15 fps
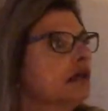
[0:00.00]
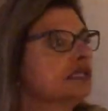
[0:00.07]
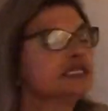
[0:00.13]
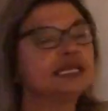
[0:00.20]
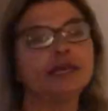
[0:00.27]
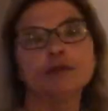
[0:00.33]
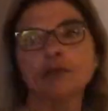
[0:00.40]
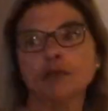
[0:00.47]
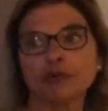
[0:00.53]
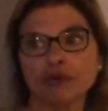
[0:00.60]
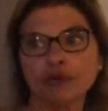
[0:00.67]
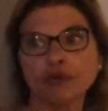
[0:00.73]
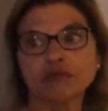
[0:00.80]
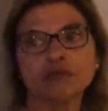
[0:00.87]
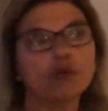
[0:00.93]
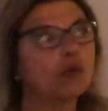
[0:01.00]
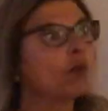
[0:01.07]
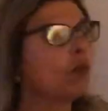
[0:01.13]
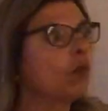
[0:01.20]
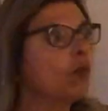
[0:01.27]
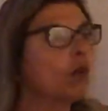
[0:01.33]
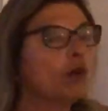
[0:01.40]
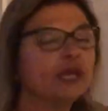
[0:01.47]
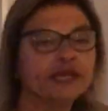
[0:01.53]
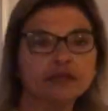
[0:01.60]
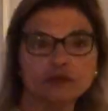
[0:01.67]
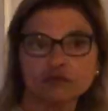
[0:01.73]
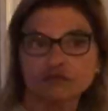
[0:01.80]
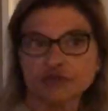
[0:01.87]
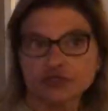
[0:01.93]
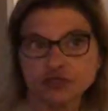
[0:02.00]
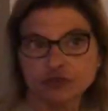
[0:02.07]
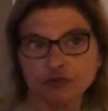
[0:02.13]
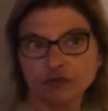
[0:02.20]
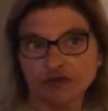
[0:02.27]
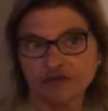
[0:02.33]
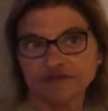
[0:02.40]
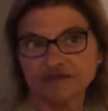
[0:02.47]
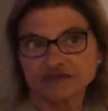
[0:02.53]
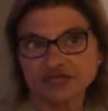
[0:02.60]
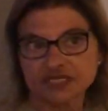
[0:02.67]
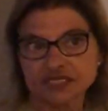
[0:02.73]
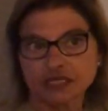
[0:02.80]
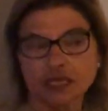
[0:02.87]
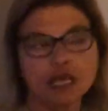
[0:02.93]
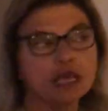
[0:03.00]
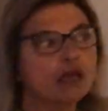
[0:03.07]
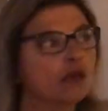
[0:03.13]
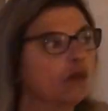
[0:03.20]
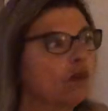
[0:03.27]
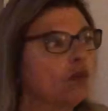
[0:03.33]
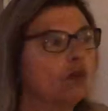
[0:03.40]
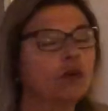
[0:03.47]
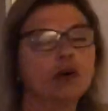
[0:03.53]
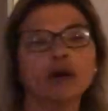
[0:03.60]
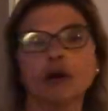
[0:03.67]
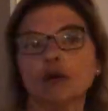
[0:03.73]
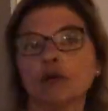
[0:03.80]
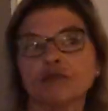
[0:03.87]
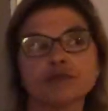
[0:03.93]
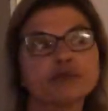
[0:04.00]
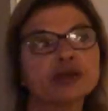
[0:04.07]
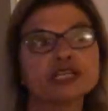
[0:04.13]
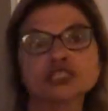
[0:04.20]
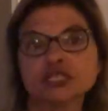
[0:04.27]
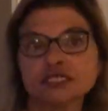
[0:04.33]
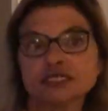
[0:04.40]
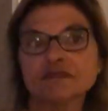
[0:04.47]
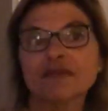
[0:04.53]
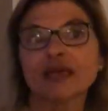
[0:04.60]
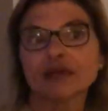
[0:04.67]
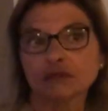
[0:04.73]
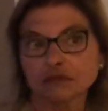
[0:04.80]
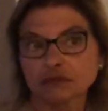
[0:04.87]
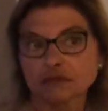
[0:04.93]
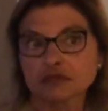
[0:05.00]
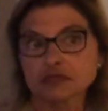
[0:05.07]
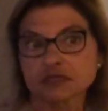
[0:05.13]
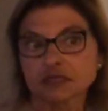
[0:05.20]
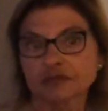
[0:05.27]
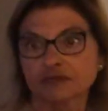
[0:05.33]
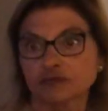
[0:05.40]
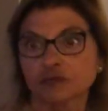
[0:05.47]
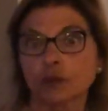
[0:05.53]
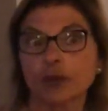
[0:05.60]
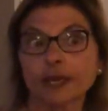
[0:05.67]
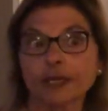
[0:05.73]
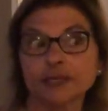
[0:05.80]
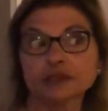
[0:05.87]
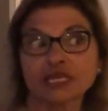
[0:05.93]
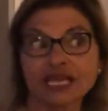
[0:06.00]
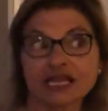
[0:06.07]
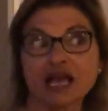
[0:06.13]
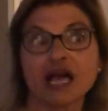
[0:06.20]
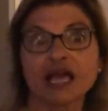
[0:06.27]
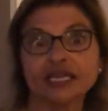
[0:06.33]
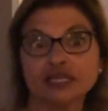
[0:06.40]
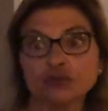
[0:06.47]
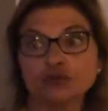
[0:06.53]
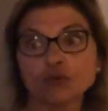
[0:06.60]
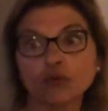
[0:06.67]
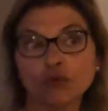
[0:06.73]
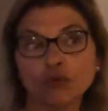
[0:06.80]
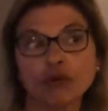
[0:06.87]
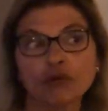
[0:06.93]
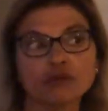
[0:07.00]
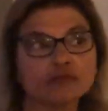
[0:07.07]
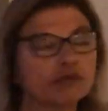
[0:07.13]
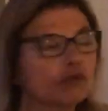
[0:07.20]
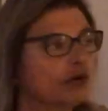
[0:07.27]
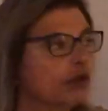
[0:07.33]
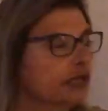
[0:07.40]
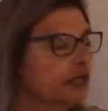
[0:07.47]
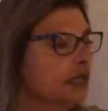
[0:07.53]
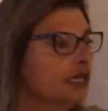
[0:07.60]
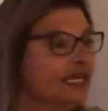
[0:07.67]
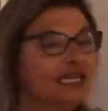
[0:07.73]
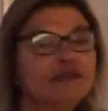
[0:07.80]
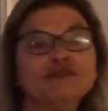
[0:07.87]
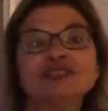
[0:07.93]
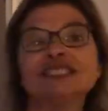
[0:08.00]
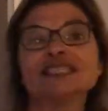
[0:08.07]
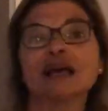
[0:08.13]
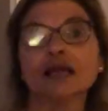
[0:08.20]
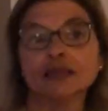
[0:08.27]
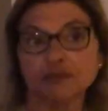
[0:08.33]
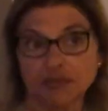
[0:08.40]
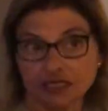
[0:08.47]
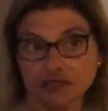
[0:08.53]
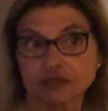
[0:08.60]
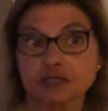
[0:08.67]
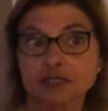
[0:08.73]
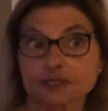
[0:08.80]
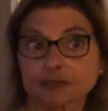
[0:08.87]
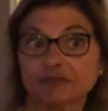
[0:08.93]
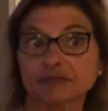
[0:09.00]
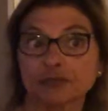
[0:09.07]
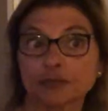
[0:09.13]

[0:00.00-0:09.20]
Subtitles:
timber or oil reserves or precious metals, right? Like iron ore or even diamonds.